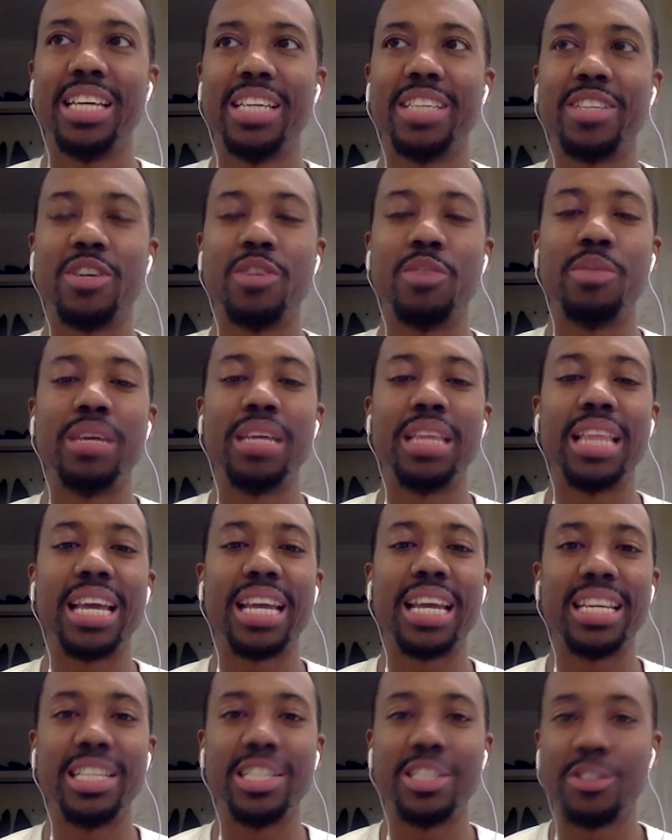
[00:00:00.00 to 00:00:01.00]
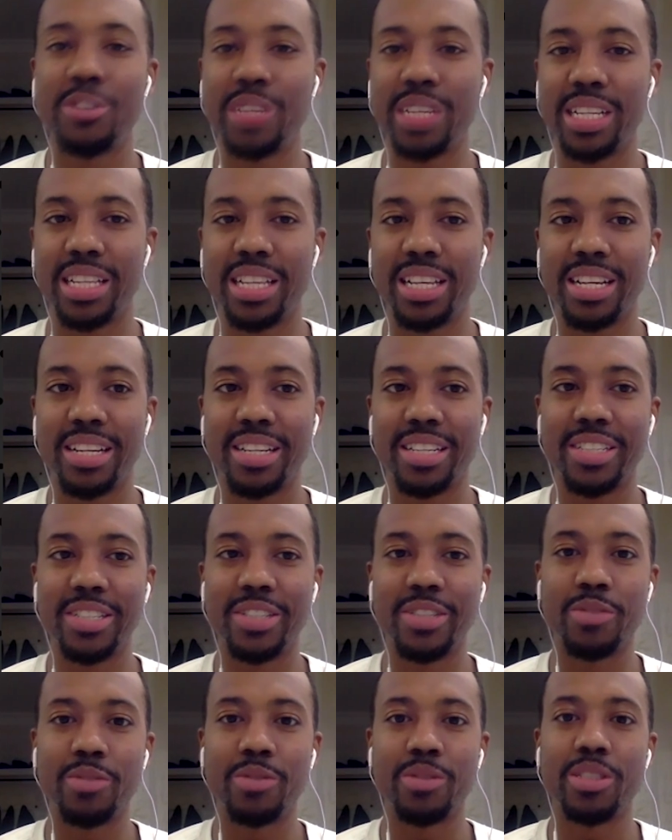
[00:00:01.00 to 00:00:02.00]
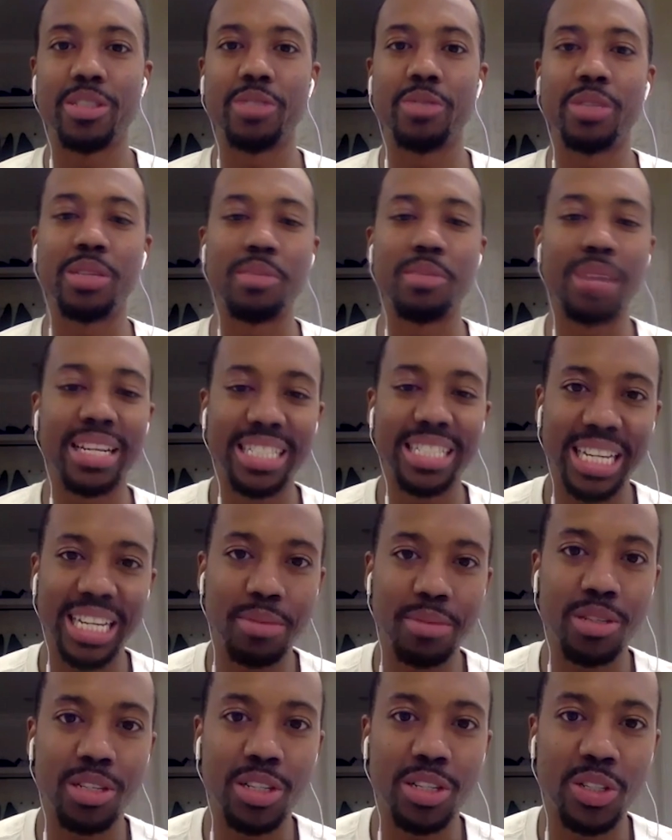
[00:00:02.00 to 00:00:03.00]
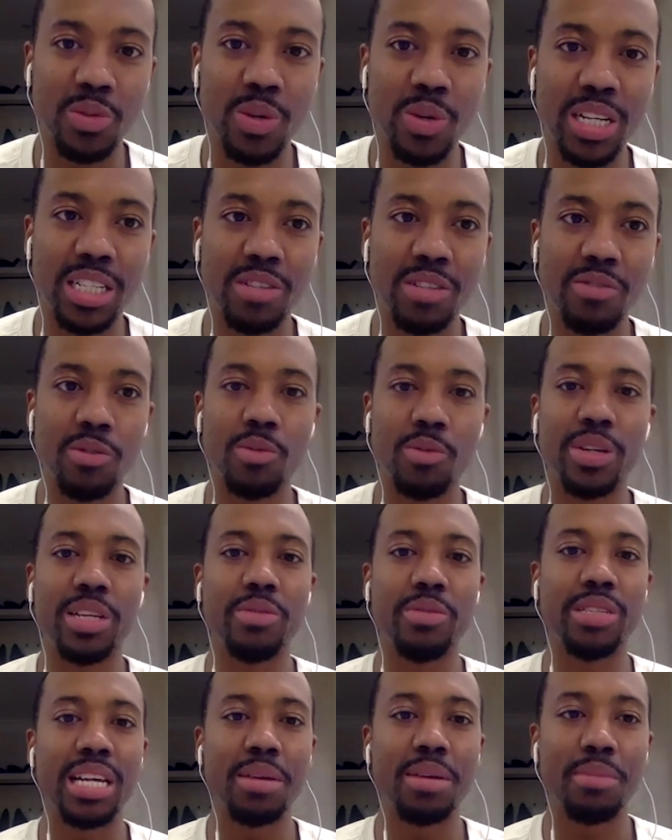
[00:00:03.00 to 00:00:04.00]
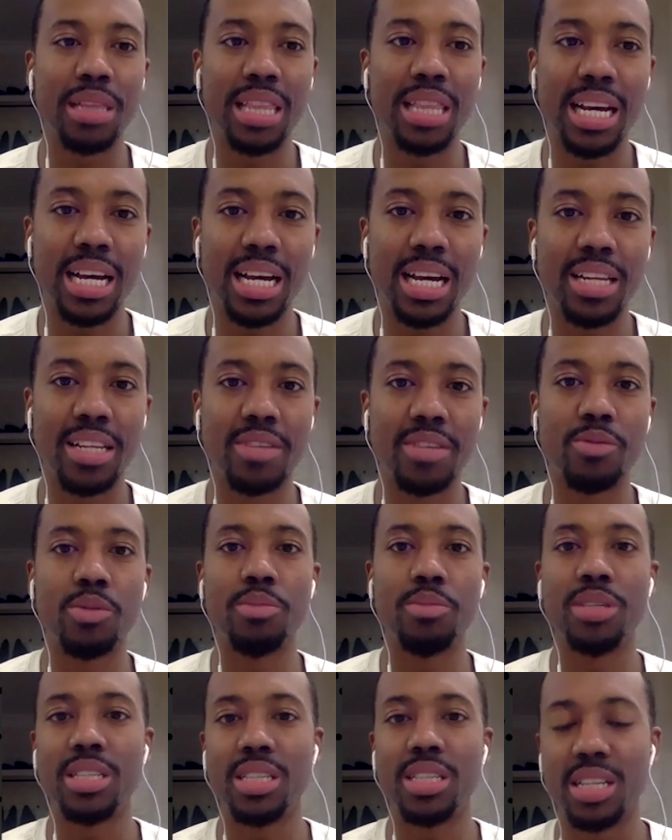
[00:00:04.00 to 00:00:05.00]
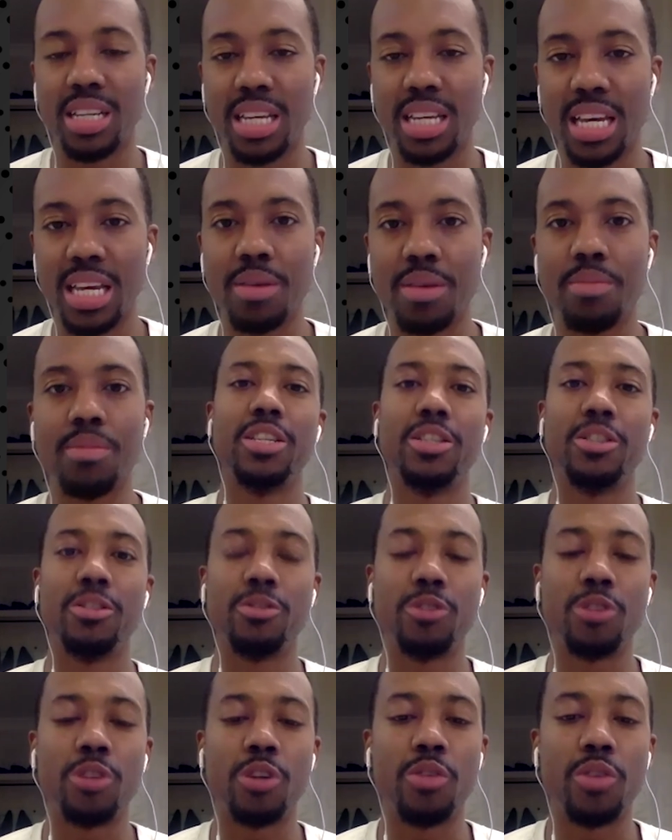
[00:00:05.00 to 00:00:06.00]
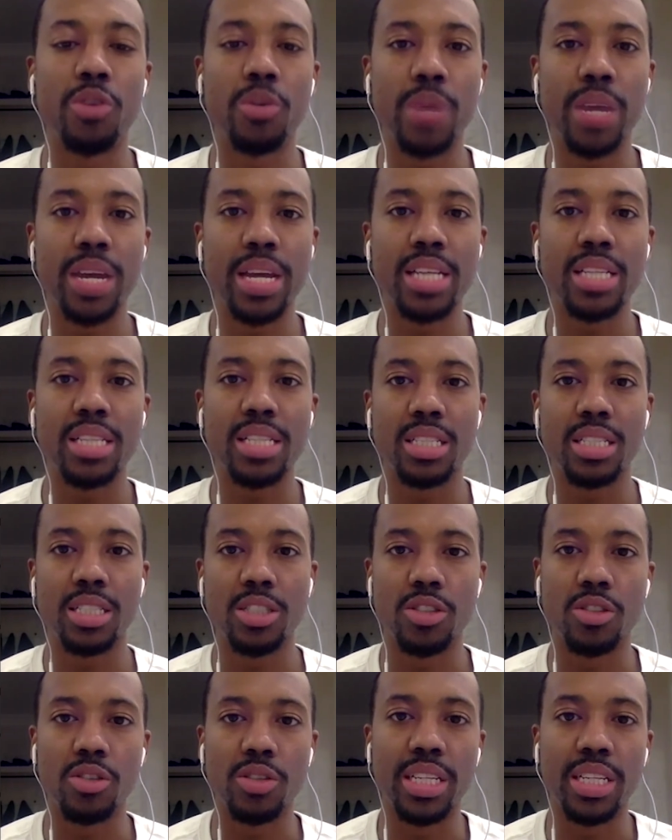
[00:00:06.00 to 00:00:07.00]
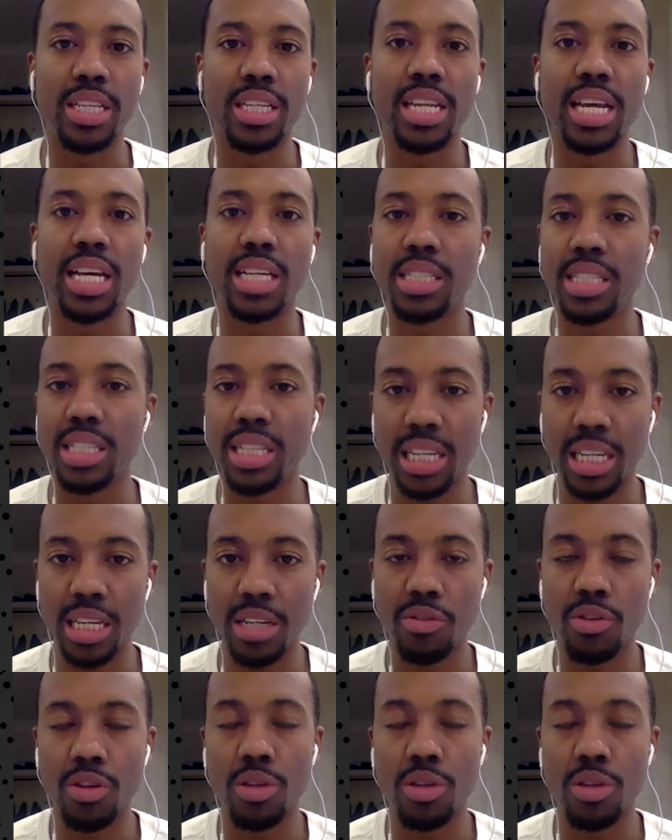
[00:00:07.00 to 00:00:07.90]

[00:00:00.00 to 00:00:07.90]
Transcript: It's going to be a lot of intrigue there, just with the Mike James situation from when he was at Milan and when Messina came, took over the reins and, he did not see a need for